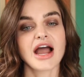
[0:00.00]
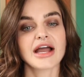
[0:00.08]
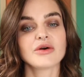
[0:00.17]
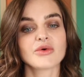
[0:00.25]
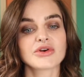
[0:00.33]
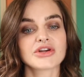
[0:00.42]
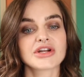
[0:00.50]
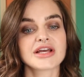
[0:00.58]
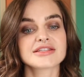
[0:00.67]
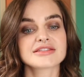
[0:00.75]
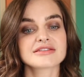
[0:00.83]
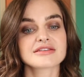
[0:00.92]
I ordered
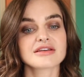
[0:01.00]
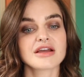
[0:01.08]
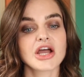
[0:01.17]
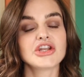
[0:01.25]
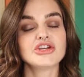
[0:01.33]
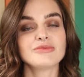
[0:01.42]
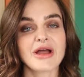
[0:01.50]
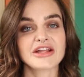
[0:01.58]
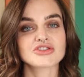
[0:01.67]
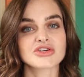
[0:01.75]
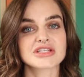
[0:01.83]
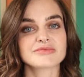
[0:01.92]
us a new
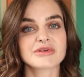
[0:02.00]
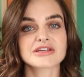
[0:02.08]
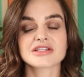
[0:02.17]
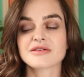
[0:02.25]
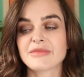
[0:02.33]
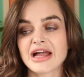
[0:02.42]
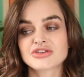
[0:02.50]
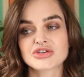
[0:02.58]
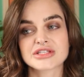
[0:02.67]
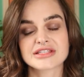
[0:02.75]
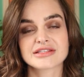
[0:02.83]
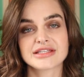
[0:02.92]
mattress because our
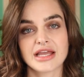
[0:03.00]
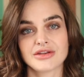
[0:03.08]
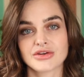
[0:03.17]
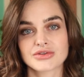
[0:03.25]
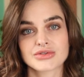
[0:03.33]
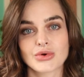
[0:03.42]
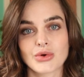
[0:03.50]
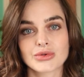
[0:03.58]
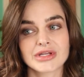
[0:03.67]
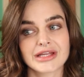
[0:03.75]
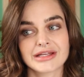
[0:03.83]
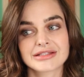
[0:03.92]
mattress is 10 years
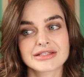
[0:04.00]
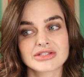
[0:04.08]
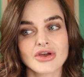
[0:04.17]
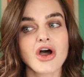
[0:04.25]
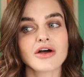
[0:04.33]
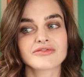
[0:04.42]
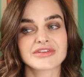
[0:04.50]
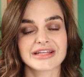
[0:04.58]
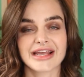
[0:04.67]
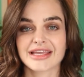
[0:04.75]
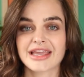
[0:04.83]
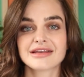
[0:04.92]
old and it's soft
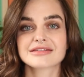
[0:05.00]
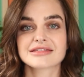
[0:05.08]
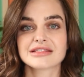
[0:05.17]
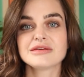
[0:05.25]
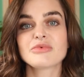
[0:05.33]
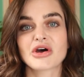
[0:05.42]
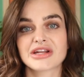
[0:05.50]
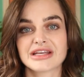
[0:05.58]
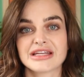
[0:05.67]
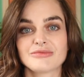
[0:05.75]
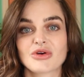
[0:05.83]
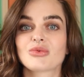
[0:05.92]
and I can't sleep on it
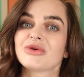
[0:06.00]
anymore.